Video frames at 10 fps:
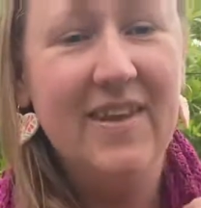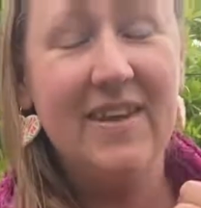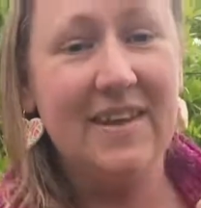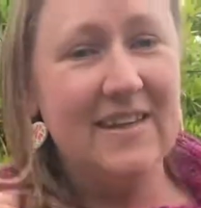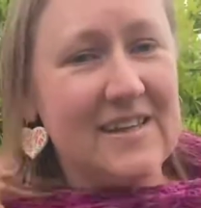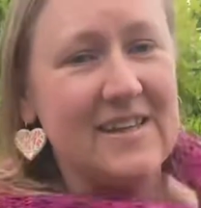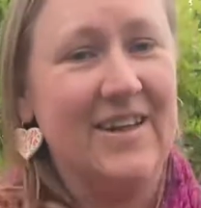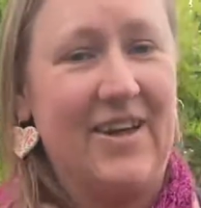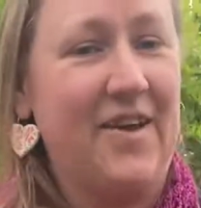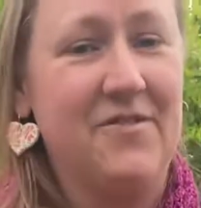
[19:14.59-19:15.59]

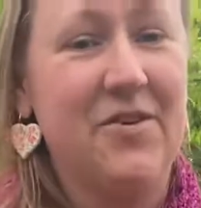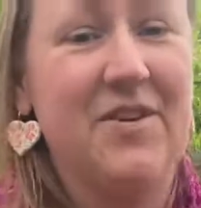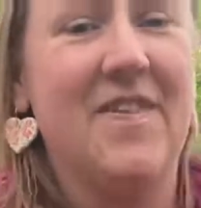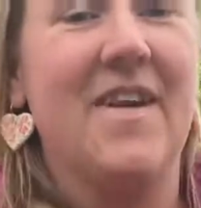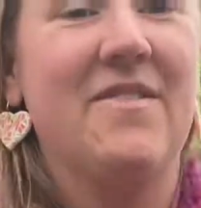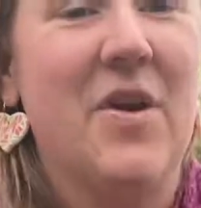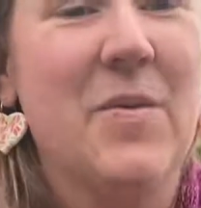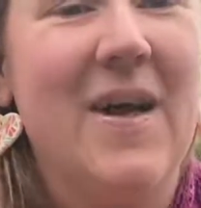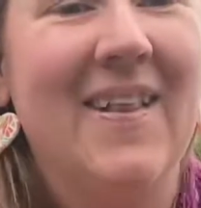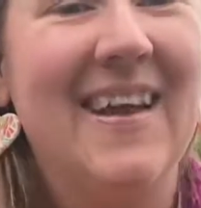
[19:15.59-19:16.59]
I have not done that very
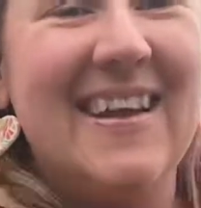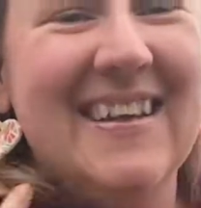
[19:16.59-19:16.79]
well.